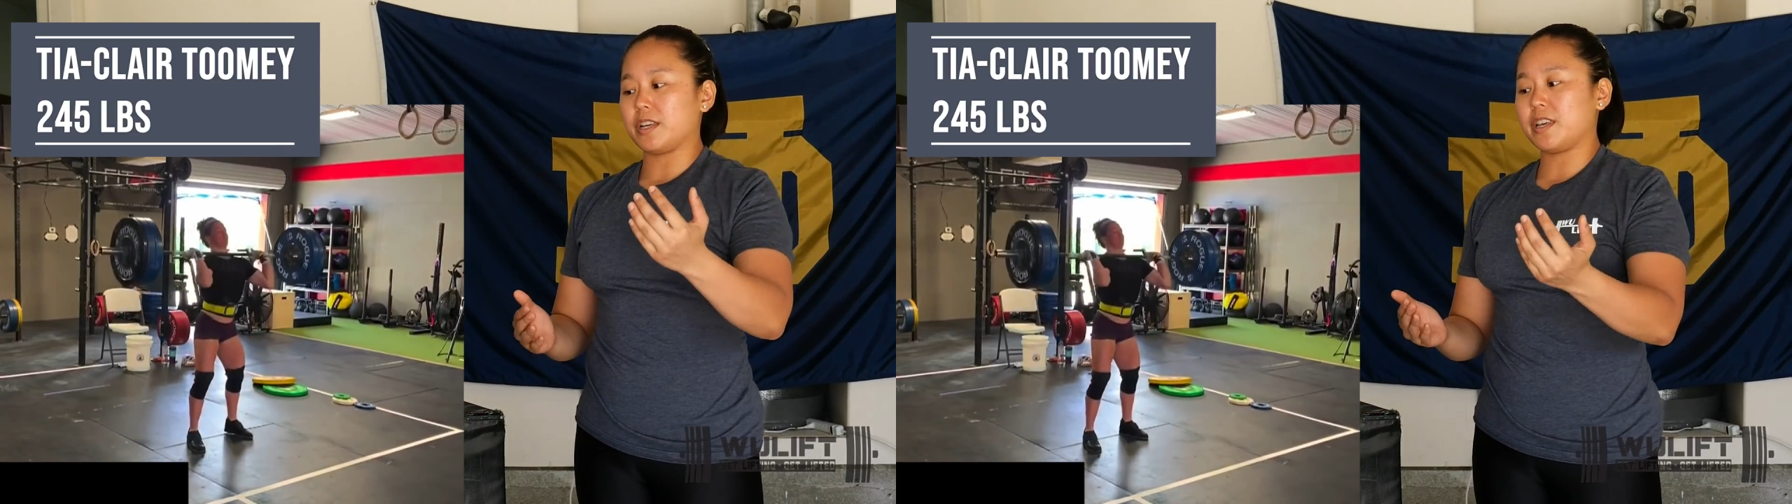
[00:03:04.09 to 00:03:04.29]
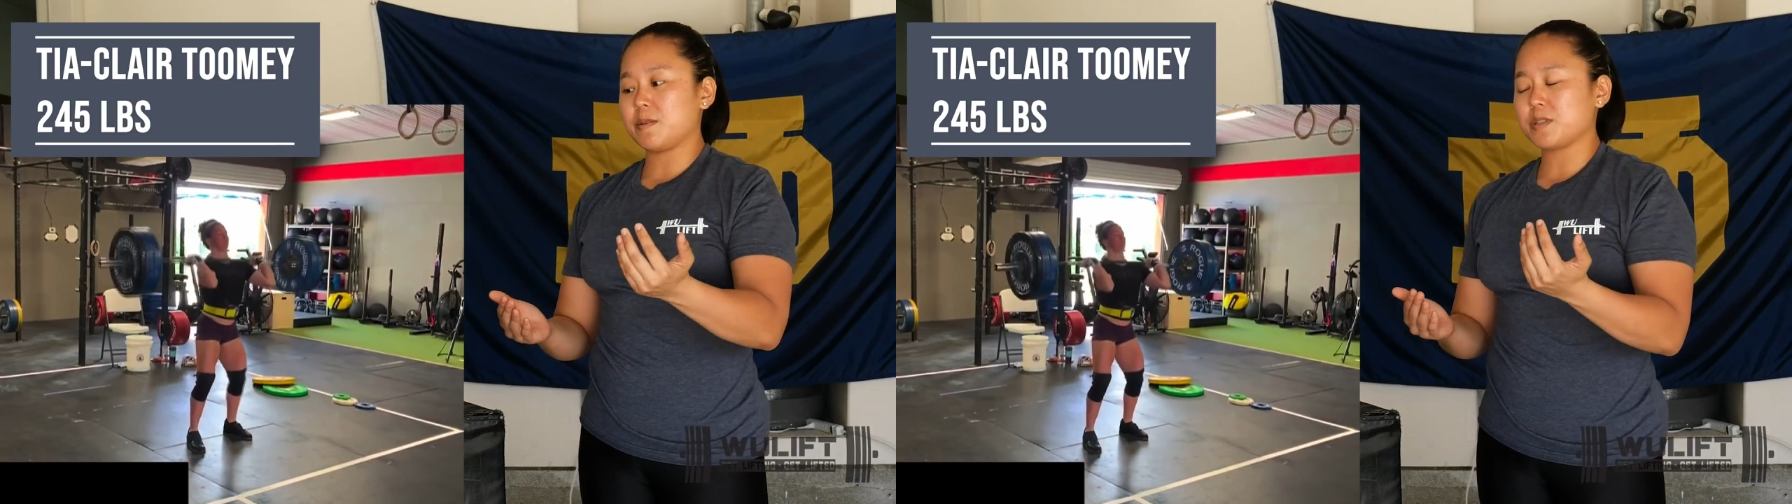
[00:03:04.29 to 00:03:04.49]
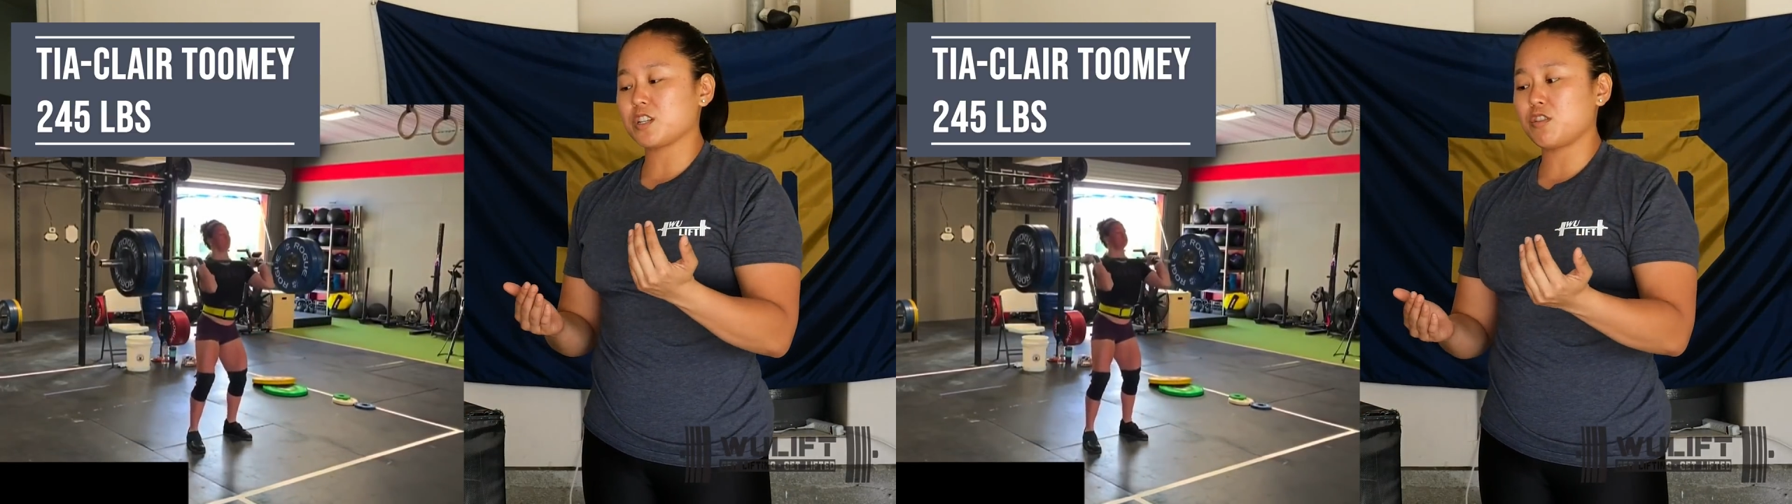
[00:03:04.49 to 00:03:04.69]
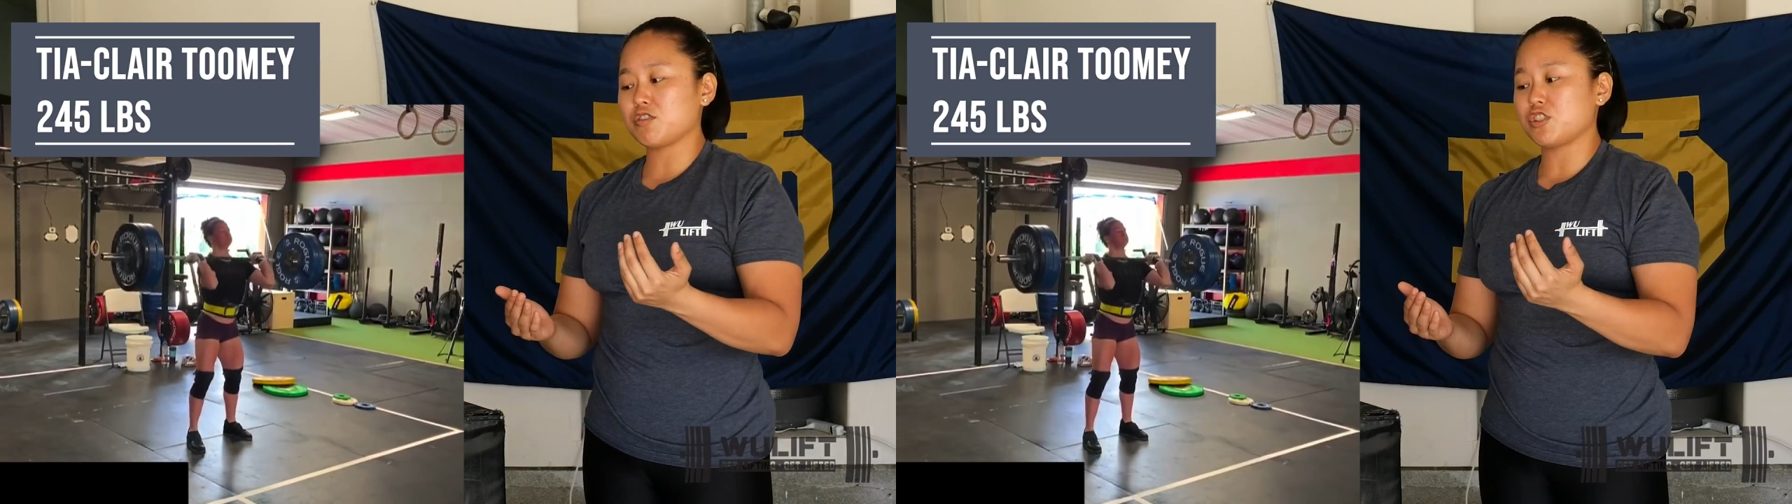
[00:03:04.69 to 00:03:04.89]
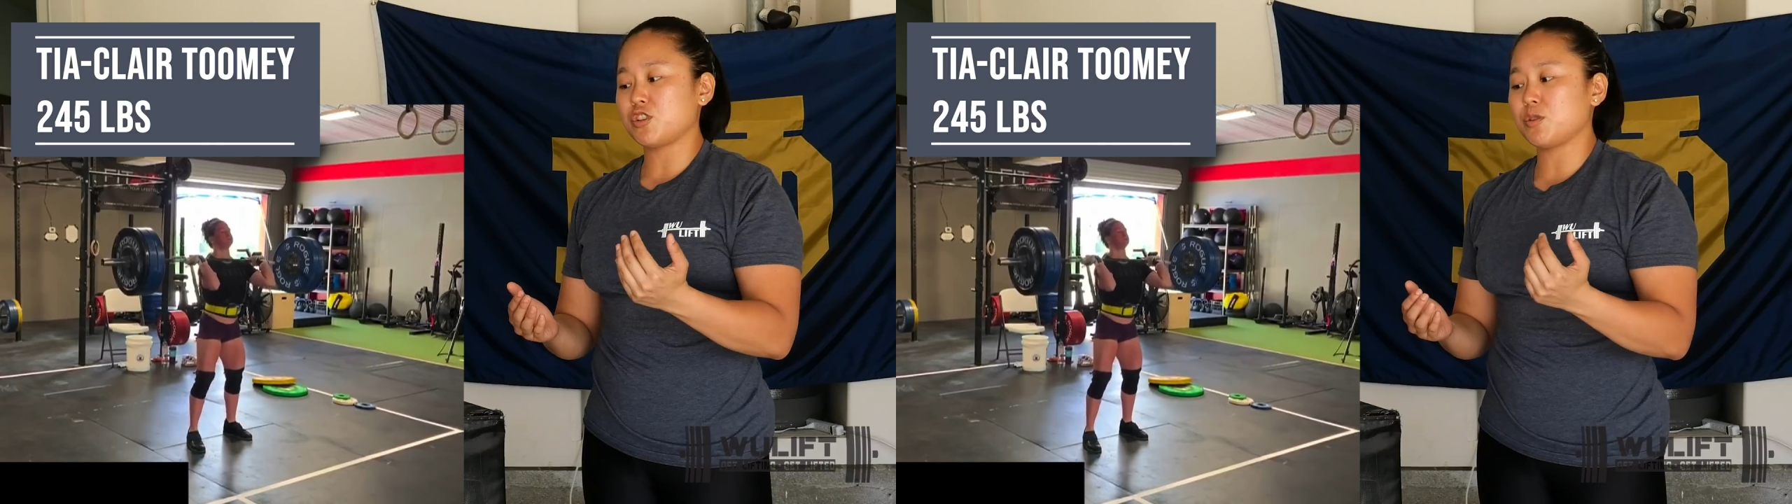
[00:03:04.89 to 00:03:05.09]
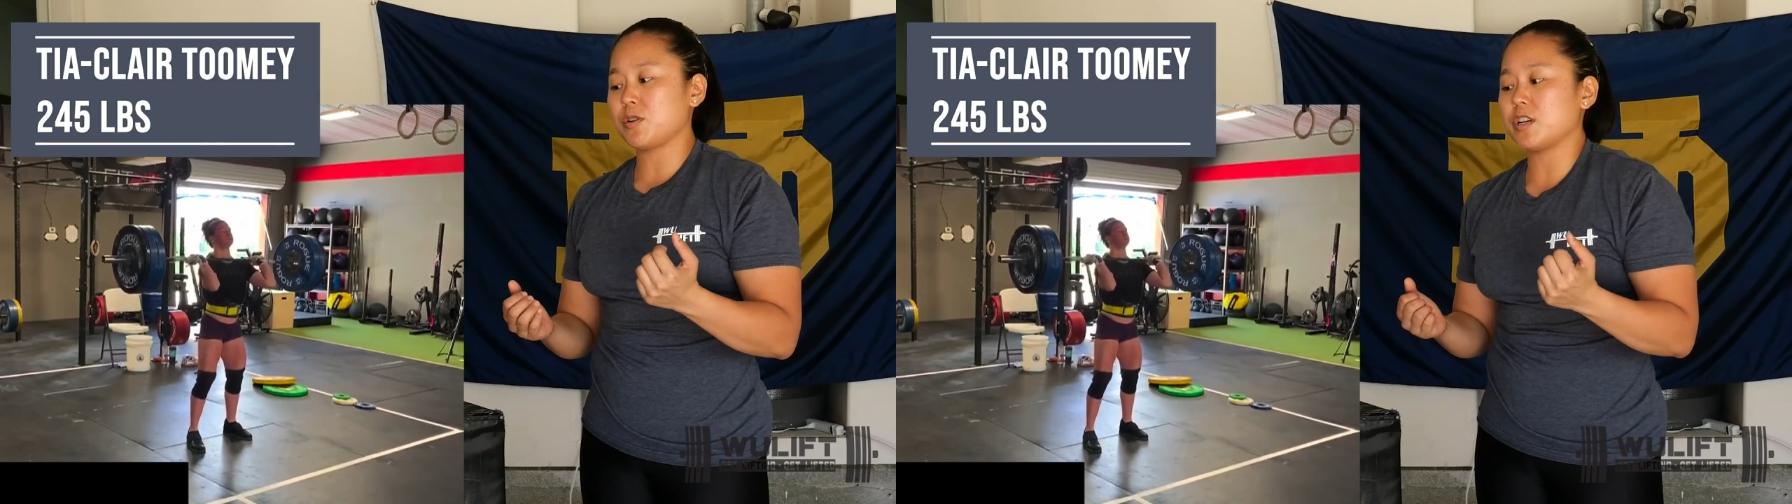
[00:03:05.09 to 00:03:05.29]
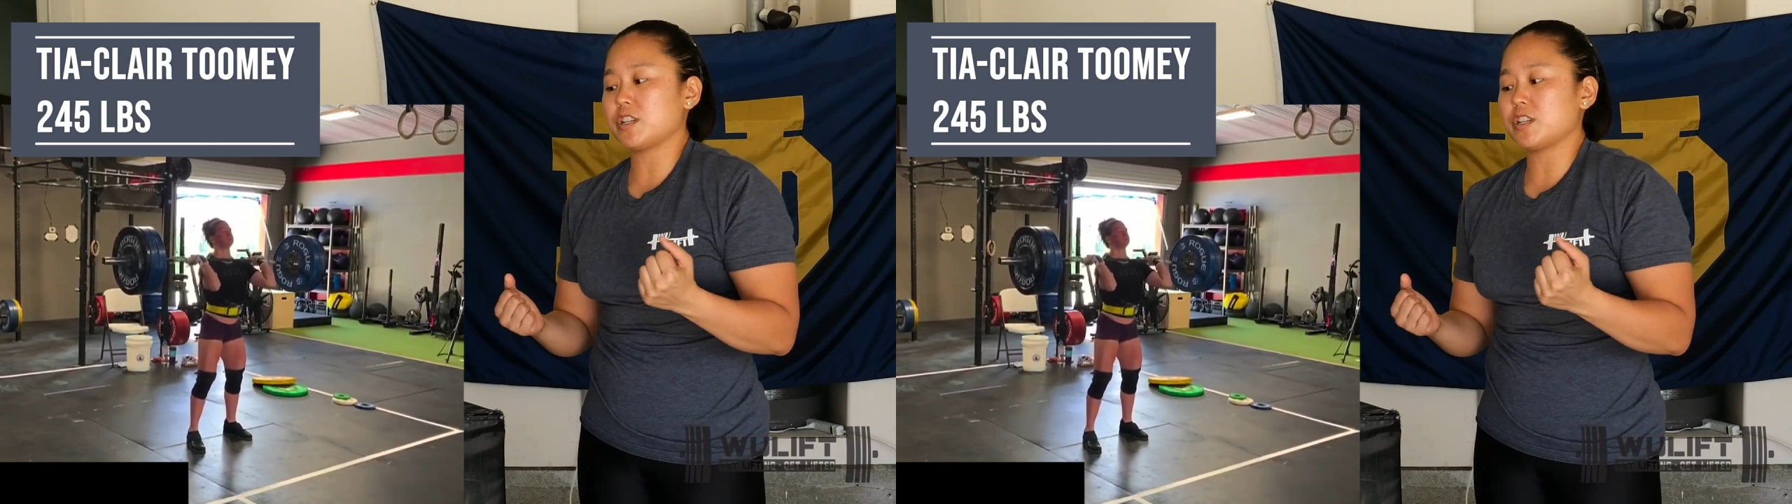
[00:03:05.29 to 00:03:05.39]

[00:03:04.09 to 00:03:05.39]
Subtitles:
It keeps it closer to her,